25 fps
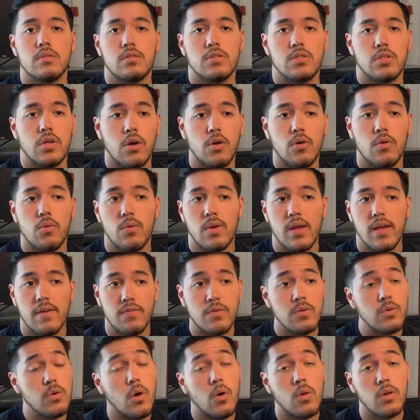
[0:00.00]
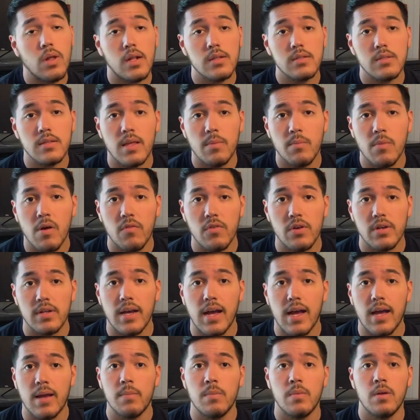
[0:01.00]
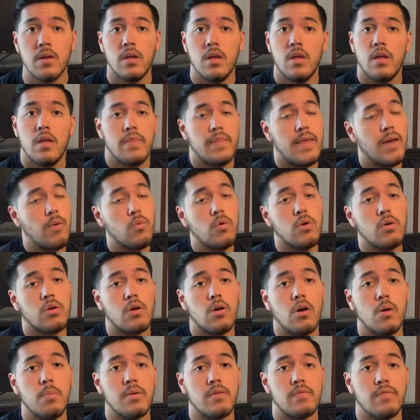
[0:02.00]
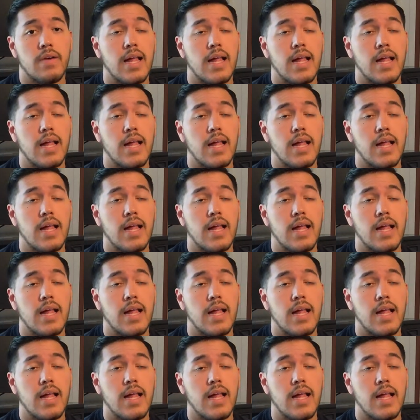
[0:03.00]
So if you hold on to them over time, they will go up in